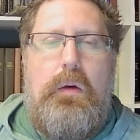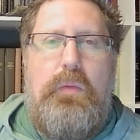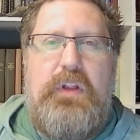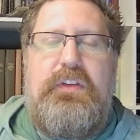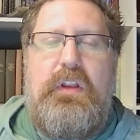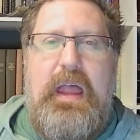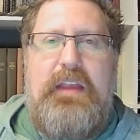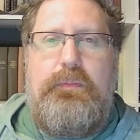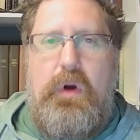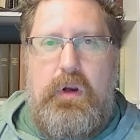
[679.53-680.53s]
But it's the
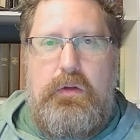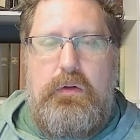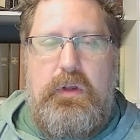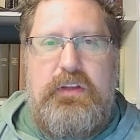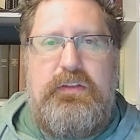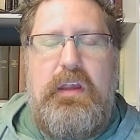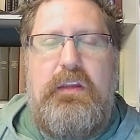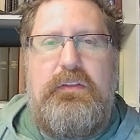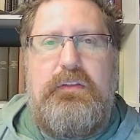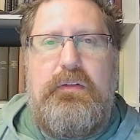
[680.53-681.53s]
last part. He
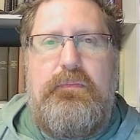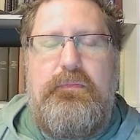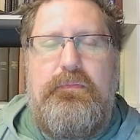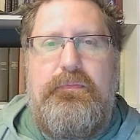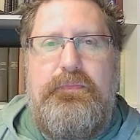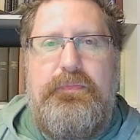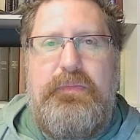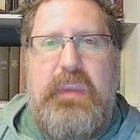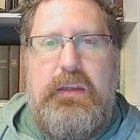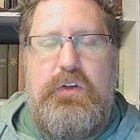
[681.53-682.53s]
says,
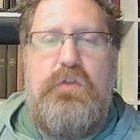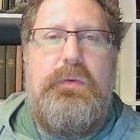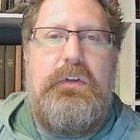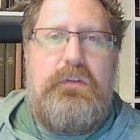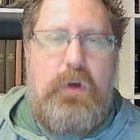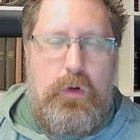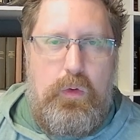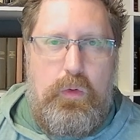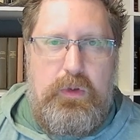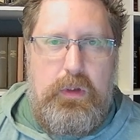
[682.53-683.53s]
you've been
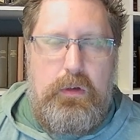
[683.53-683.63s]
told